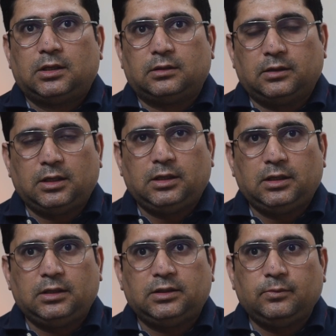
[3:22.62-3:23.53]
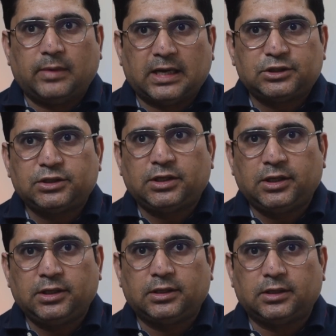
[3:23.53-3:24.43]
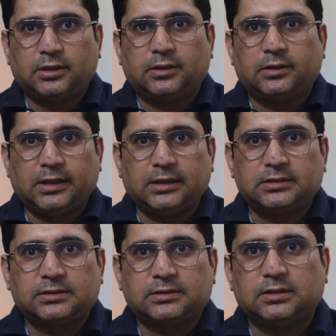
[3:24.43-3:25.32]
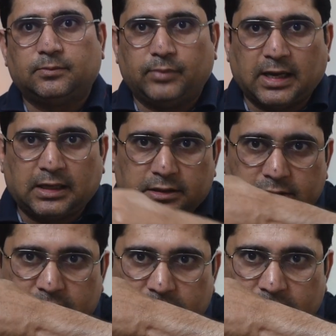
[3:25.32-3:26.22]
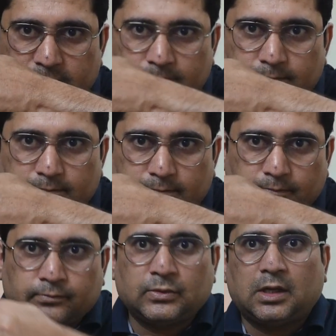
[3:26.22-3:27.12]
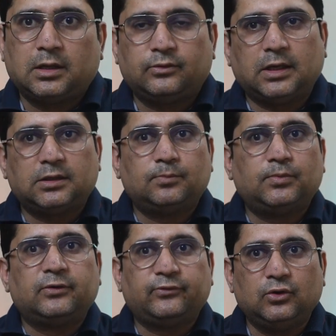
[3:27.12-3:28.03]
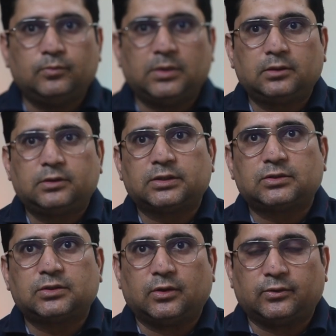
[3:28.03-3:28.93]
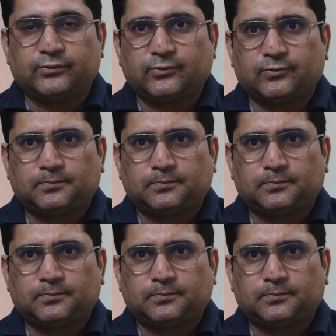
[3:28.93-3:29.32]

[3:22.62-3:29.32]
The, the magic here is the balance that the perfumer Christophe